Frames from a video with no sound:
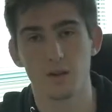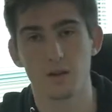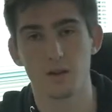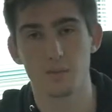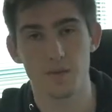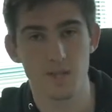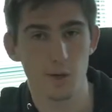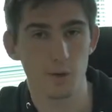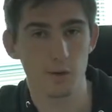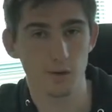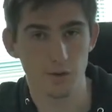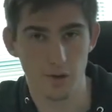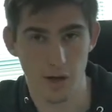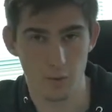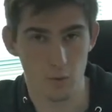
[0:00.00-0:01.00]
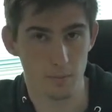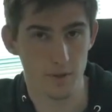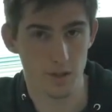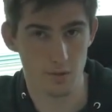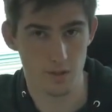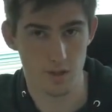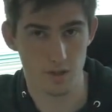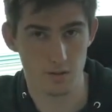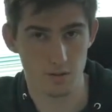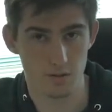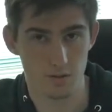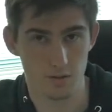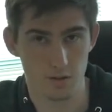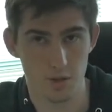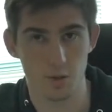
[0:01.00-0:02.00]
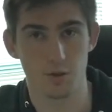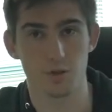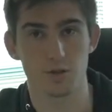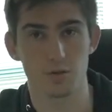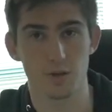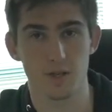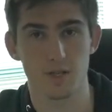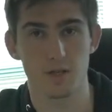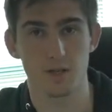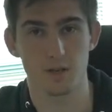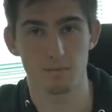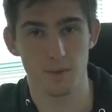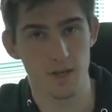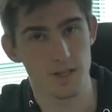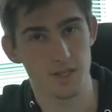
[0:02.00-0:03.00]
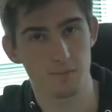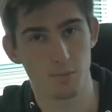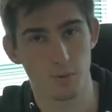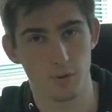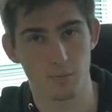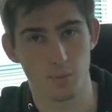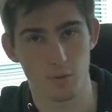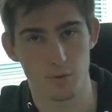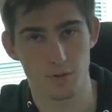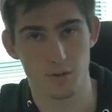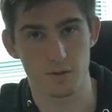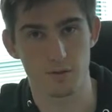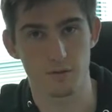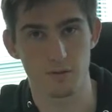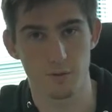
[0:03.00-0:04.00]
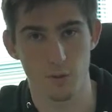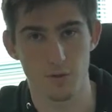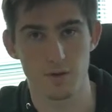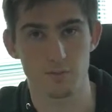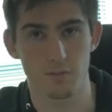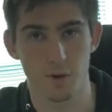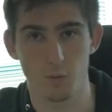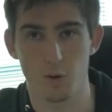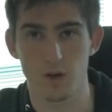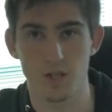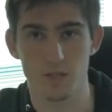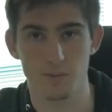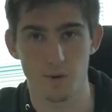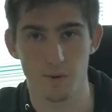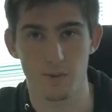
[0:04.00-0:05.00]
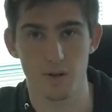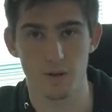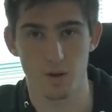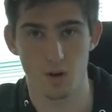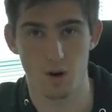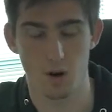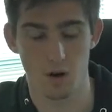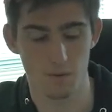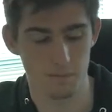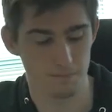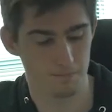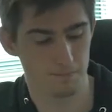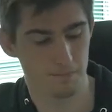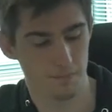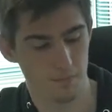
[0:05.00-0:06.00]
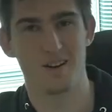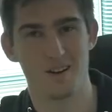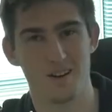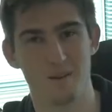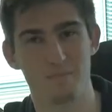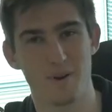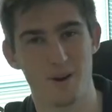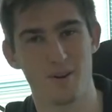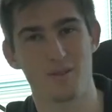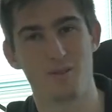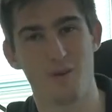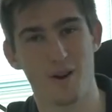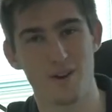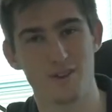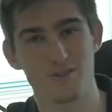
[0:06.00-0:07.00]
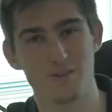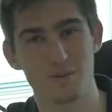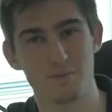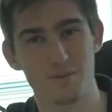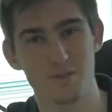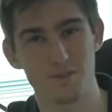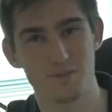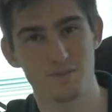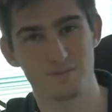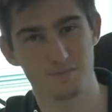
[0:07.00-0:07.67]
The materials I will be using to construct the basic board portion for this Mudwatt experiment are a pair of wire strippers,